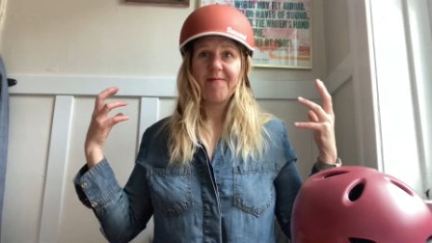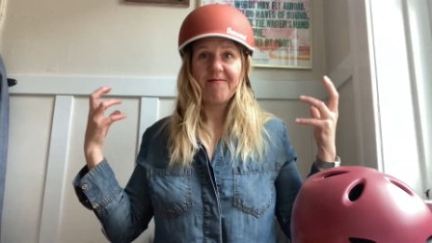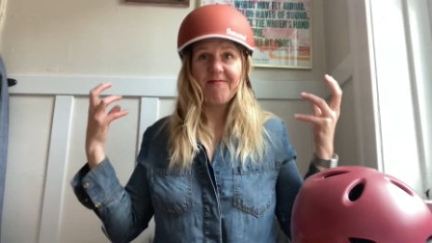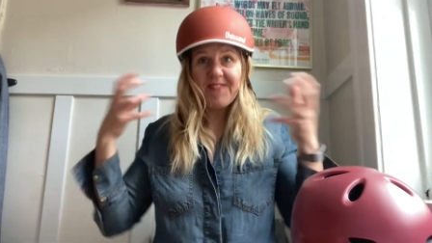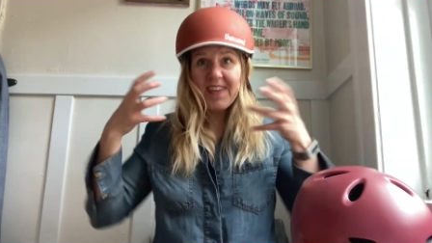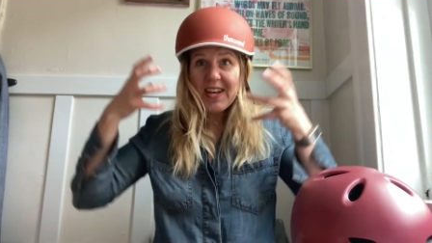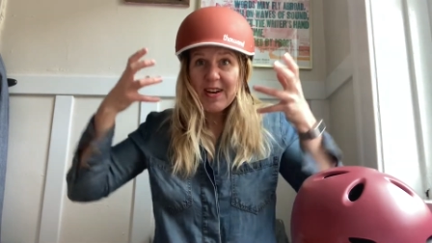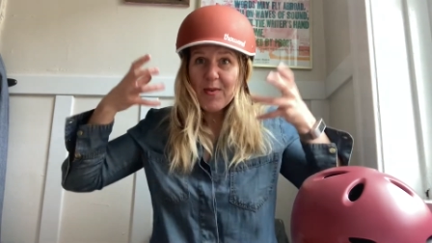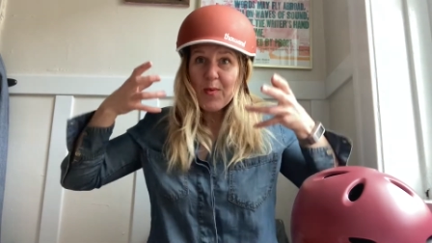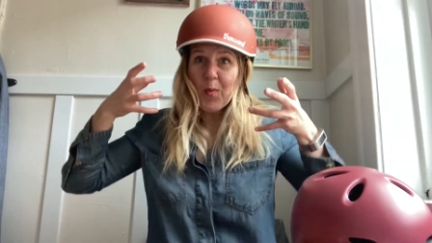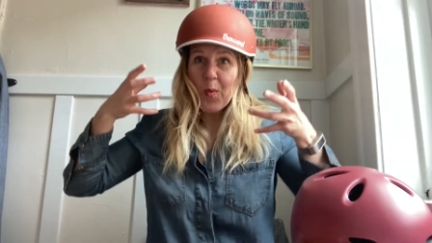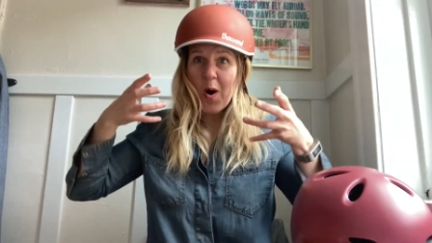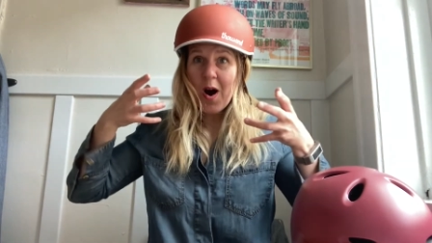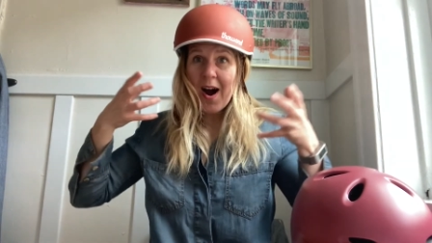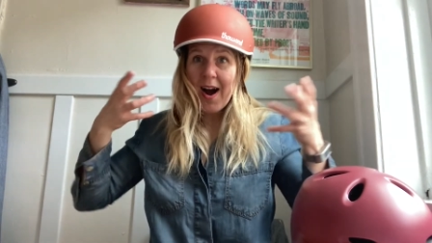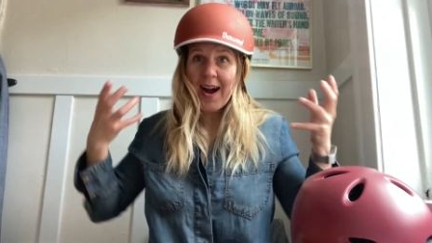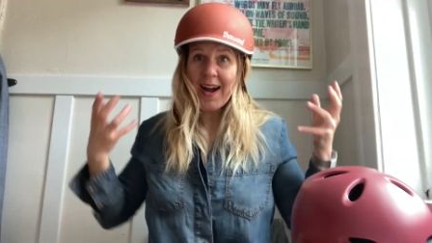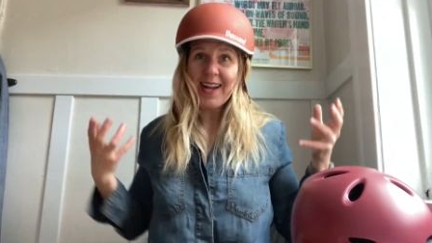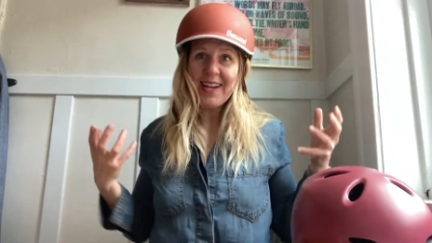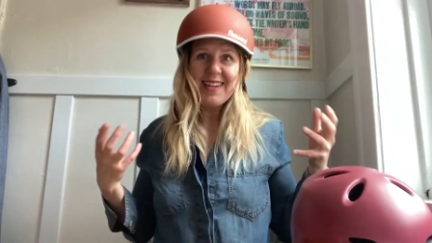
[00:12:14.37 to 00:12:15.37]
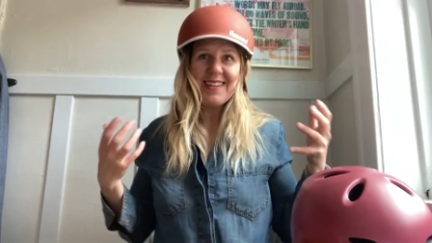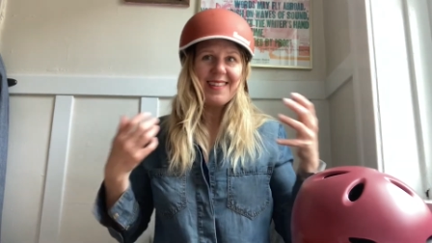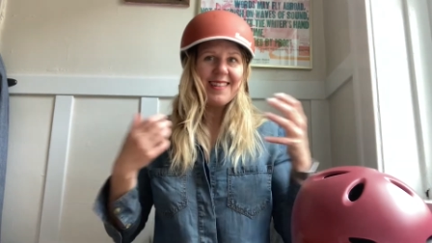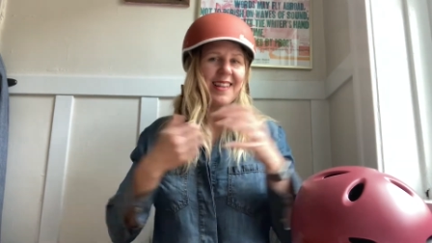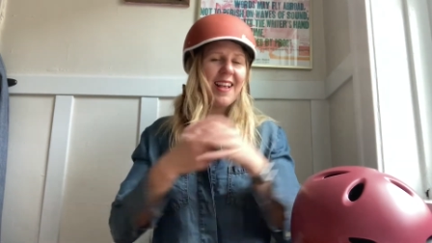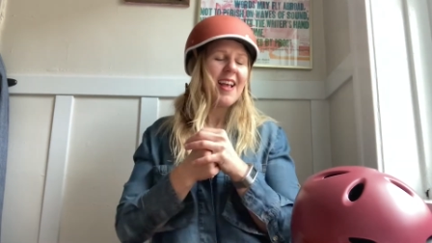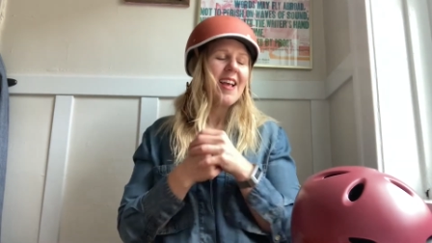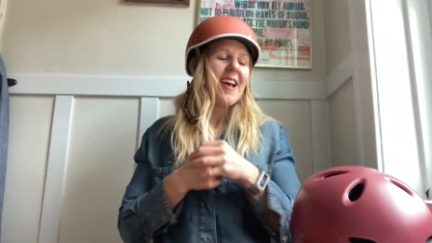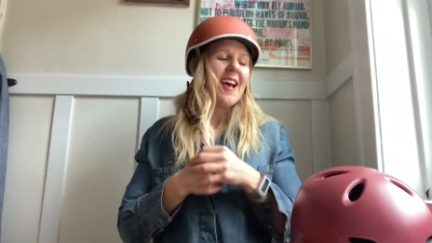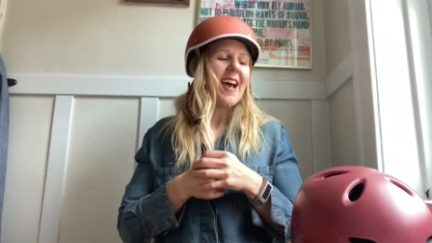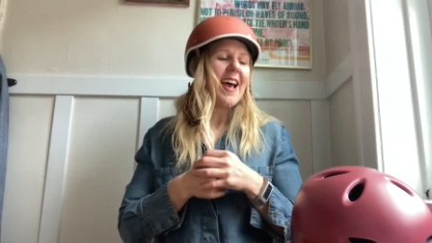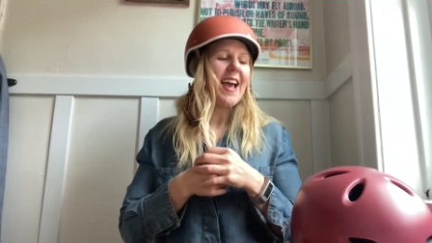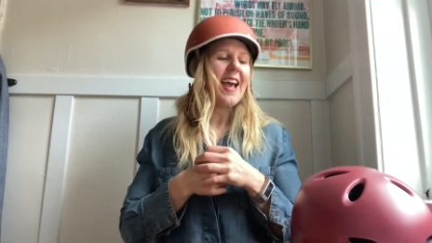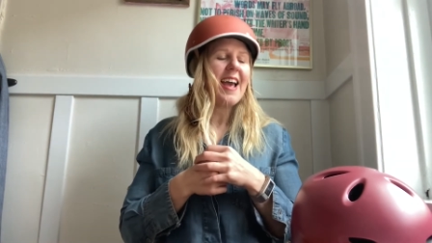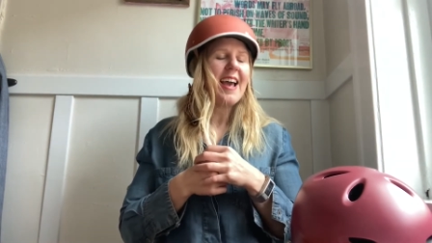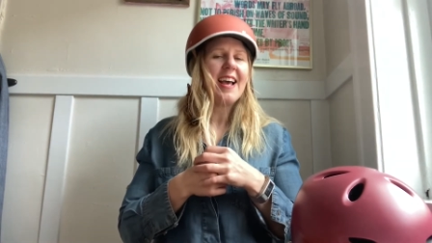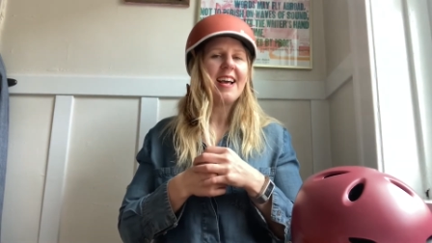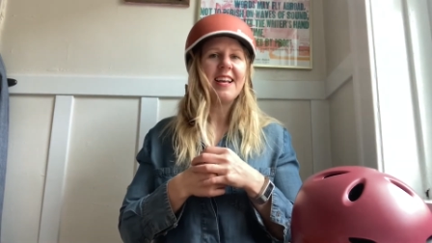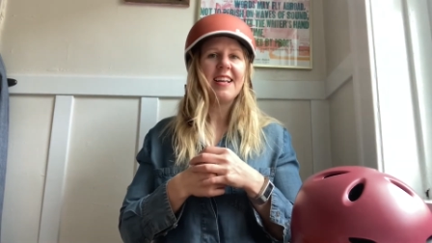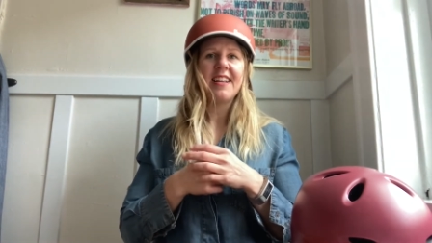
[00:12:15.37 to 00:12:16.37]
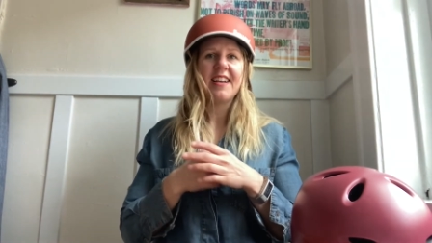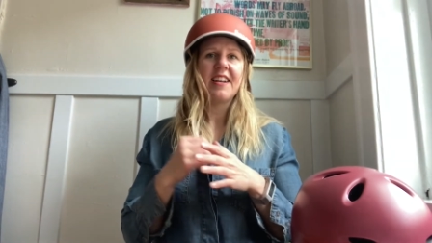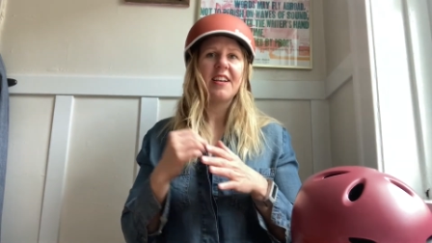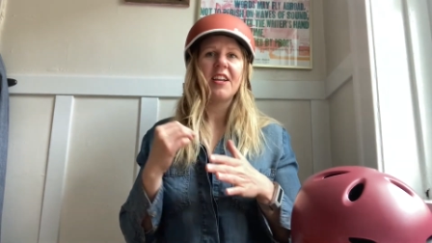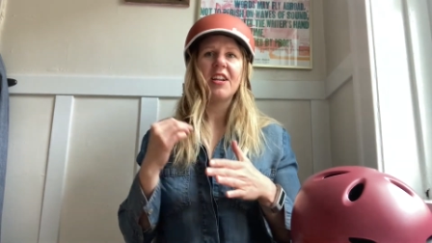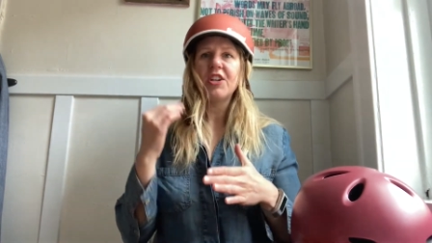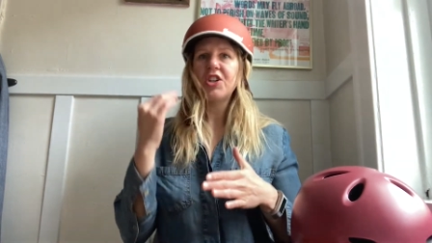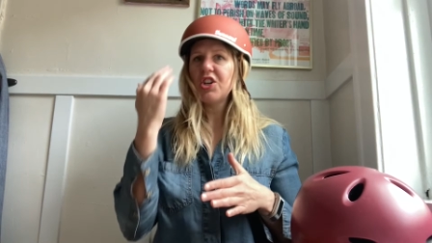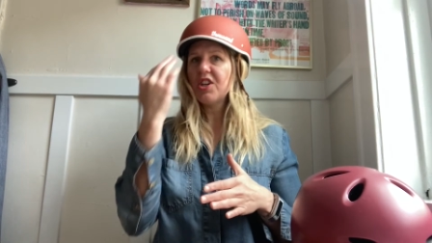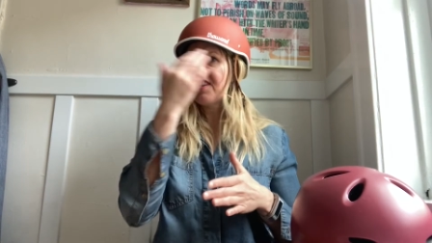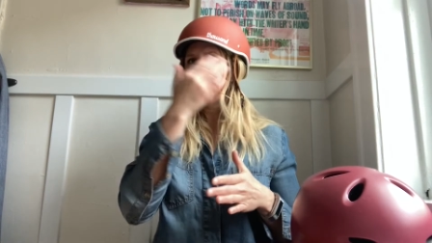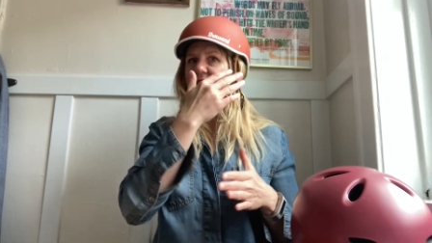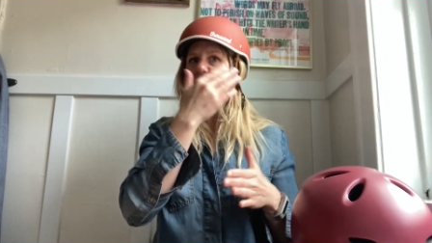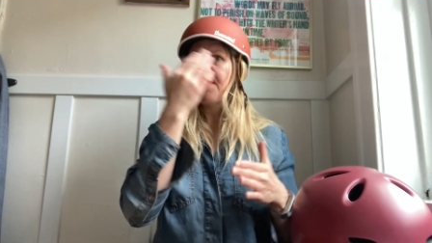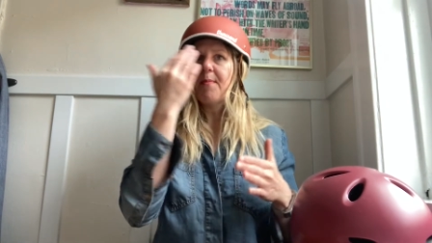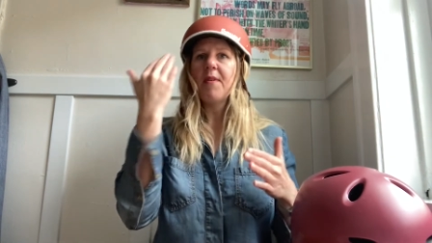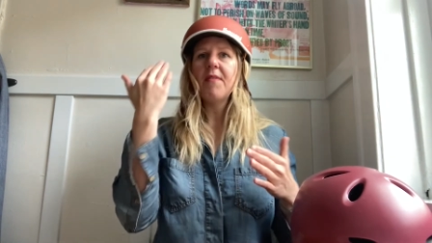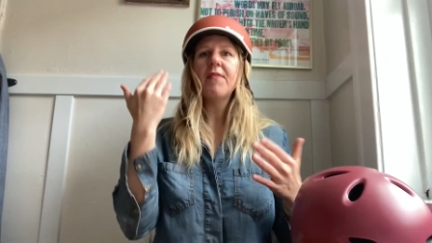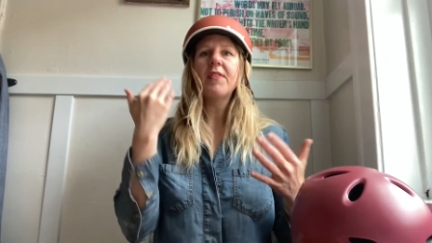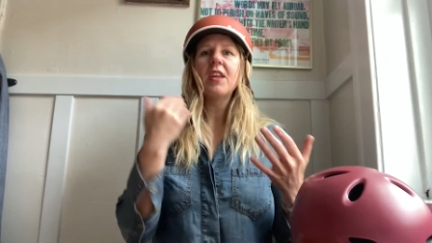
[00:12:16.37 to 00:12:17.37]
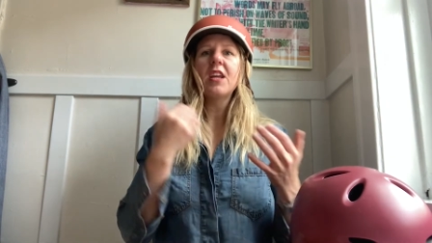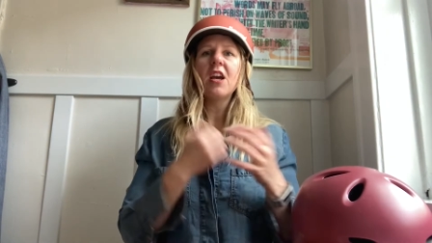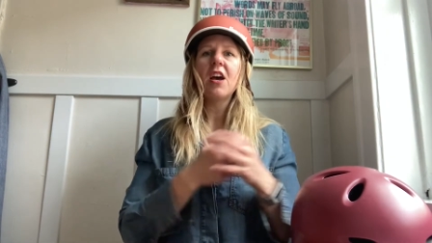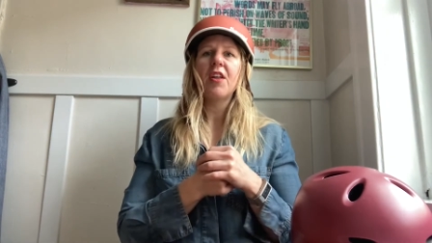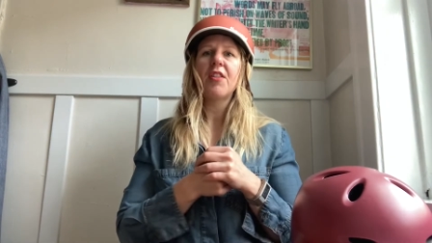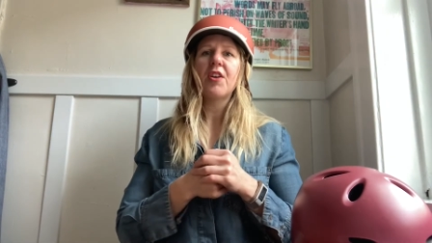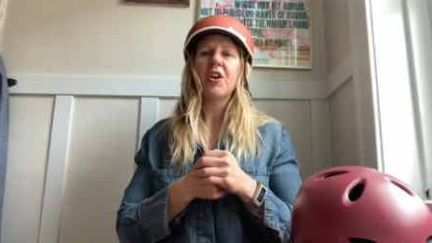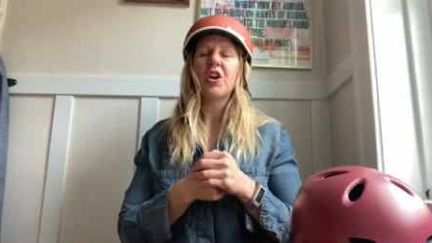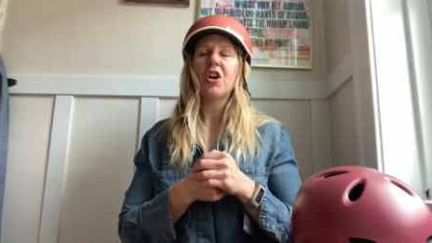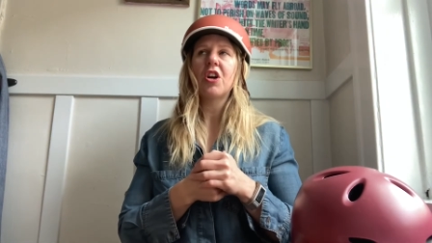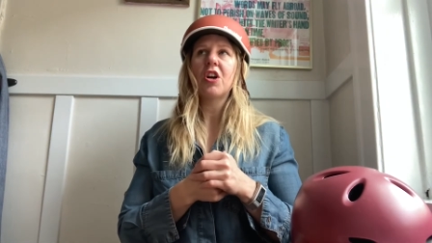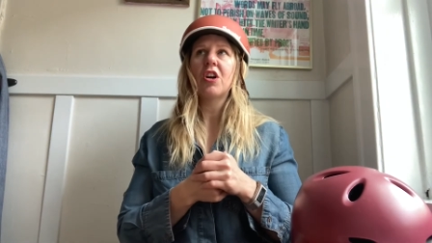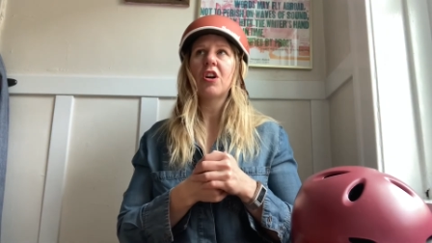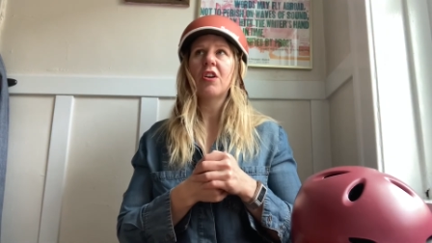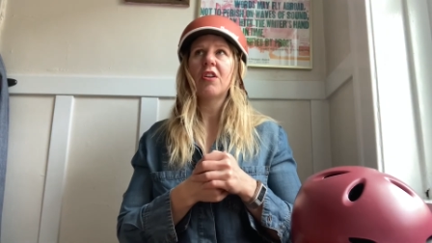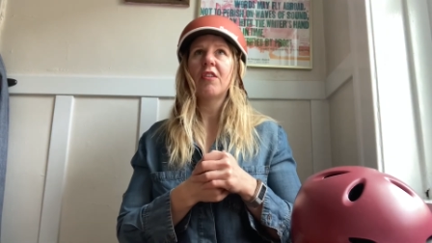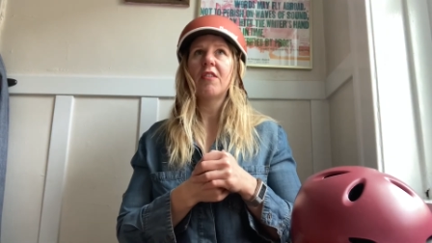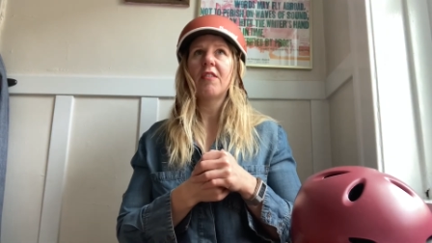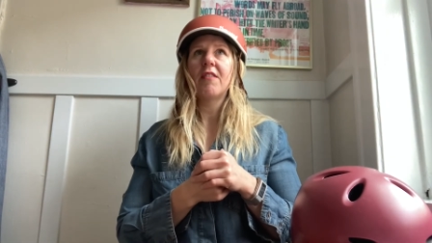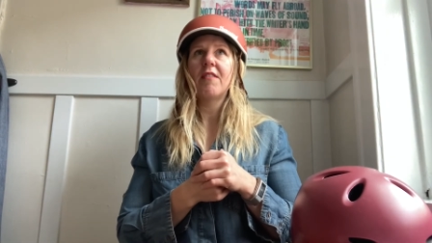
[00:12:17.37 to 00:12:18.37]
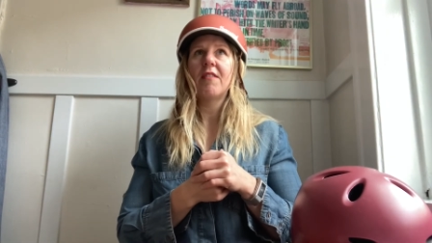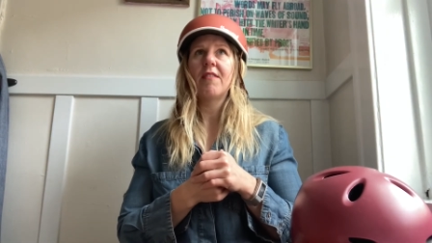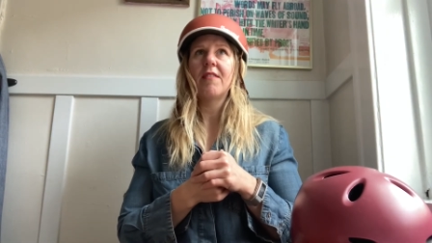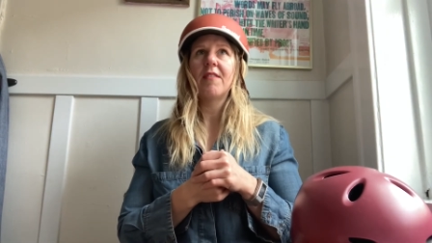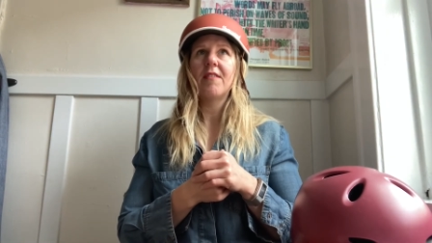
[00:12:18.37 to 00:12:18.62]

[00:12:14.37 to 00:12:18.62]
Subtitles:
fit-wise, and just some of the other